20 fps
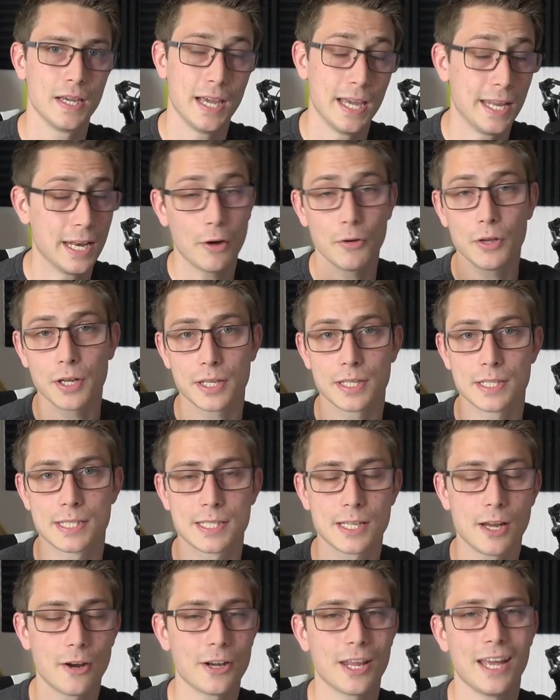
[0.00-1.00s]
And now you can
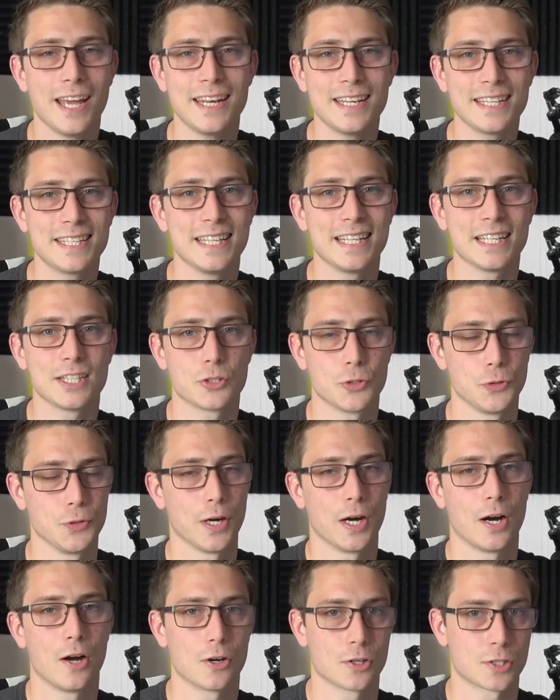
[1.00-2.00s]
start editing to
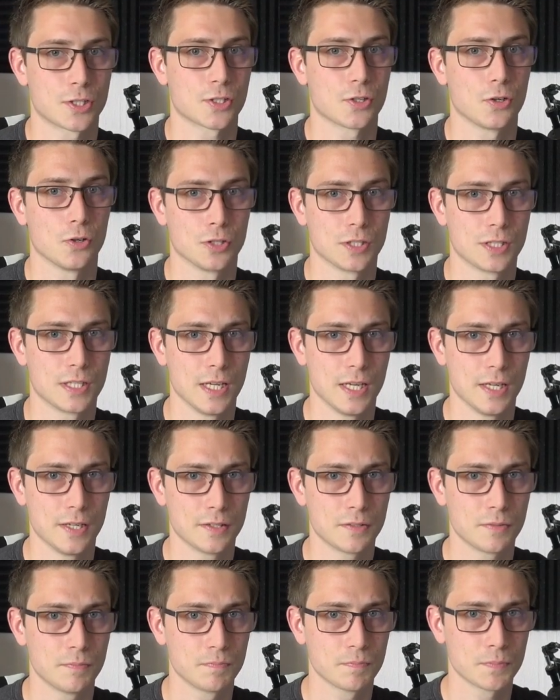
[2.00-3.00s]
your heart's
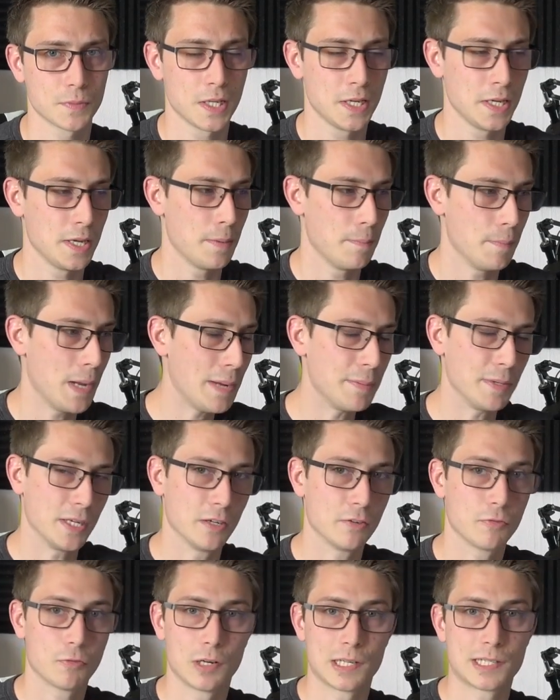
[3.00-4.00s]
content.
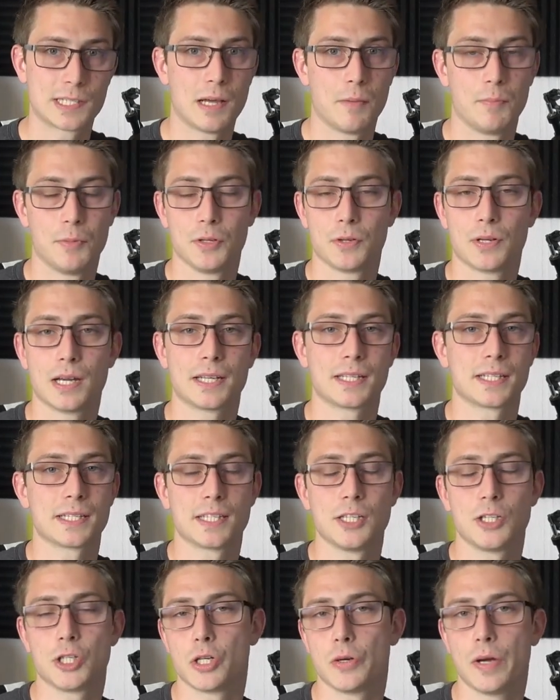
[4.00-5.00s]
Maybe, for example, you got the
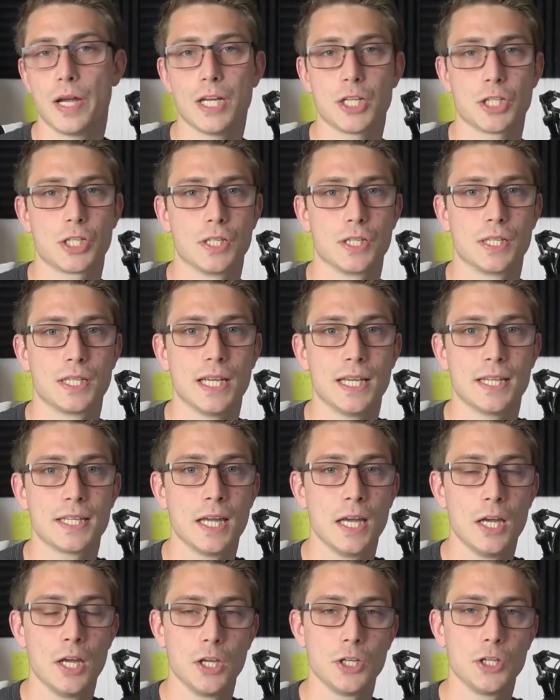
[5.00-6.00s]
situation
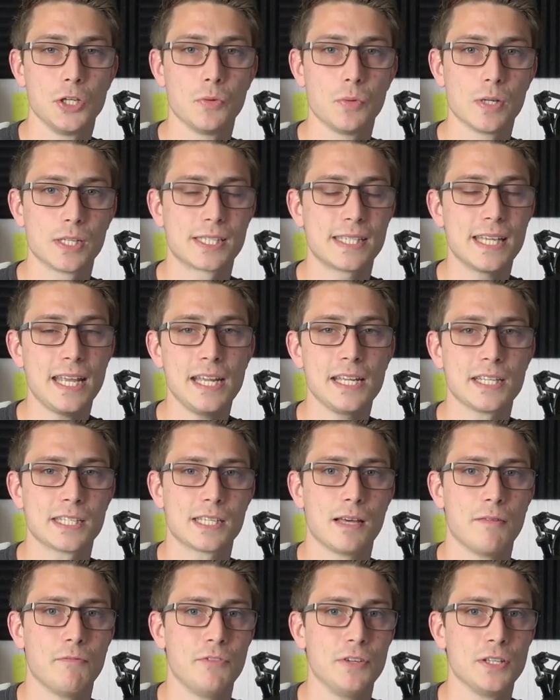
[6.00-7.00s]
that you were saying
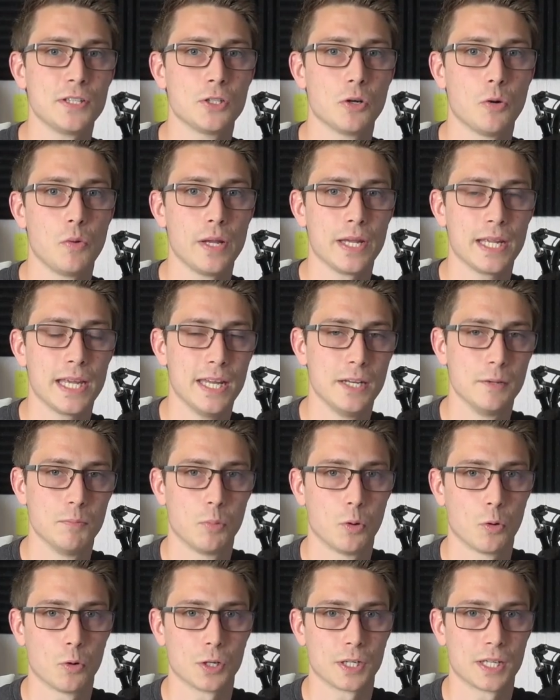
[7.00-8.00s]
something during an
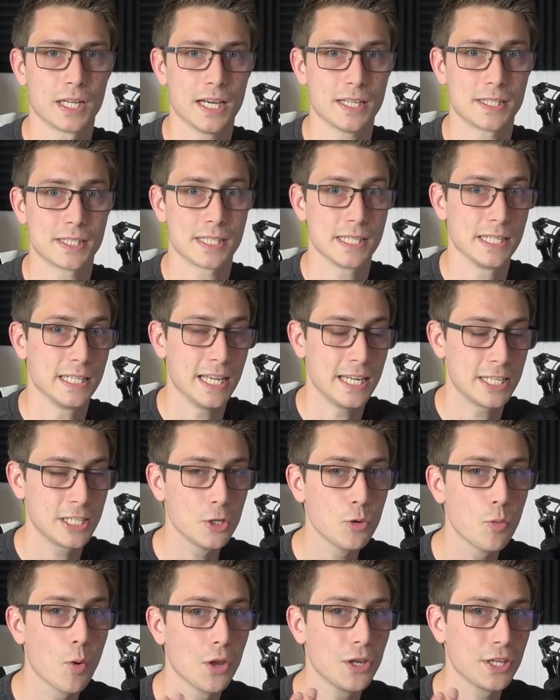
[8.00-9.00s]
important cutscene and
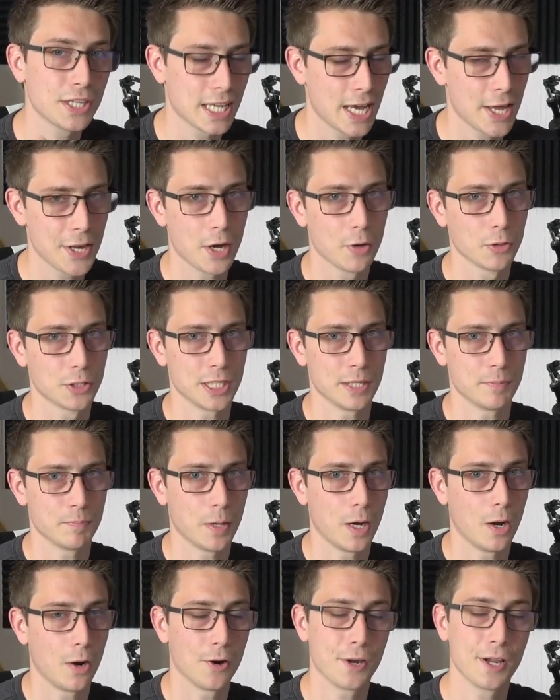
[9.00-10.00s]
you want to cut out
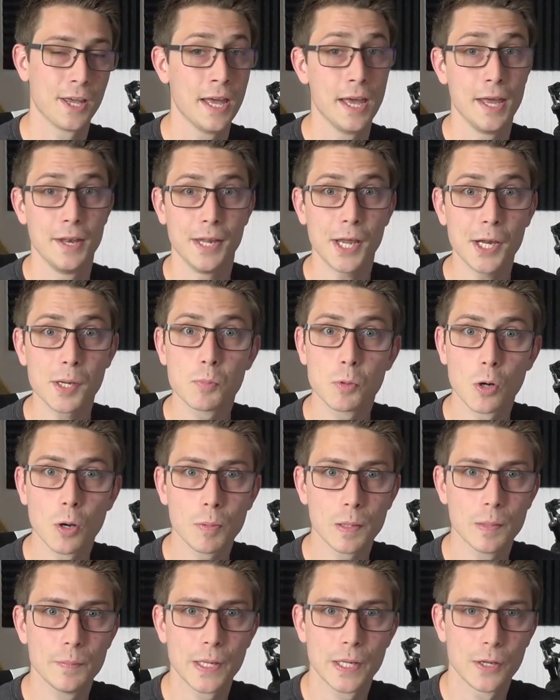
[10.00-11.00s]
that part. Not a
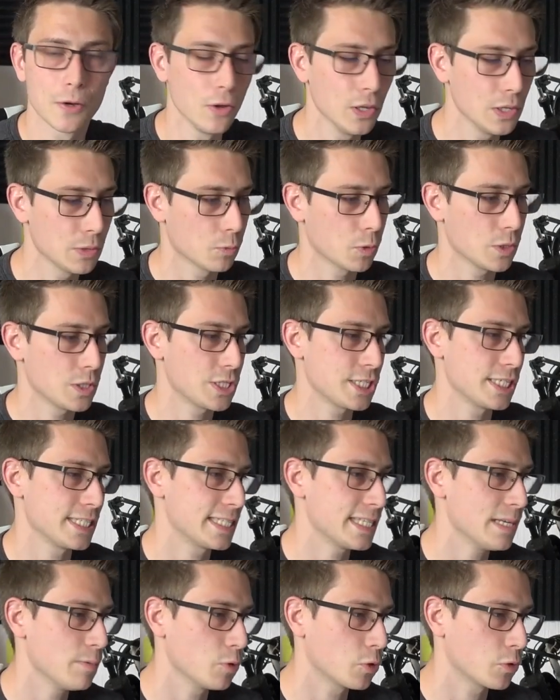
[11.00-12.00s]
problem at all in
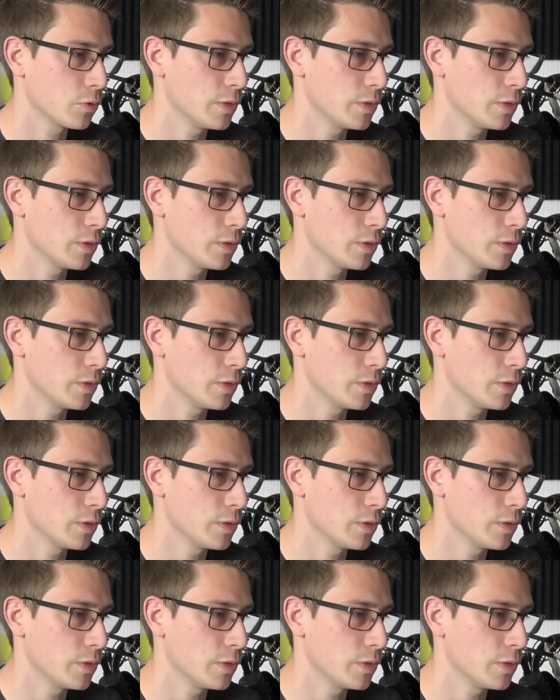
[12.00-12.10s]
Wondershare's Demo